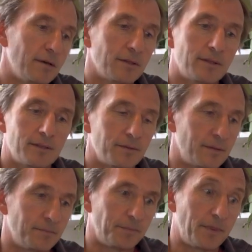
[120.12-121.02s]
we know that the,
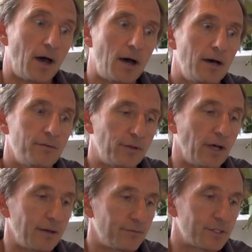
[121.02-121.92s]
the, the
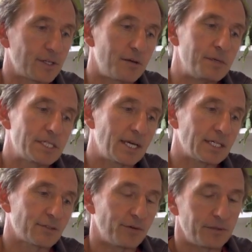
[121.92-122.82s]
half-life, the time it
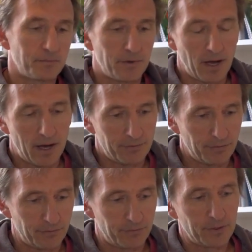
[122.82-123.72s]
takes for
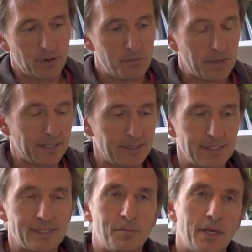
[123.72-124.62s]
half of the compound
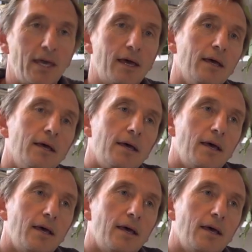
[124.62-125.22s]
to disappear,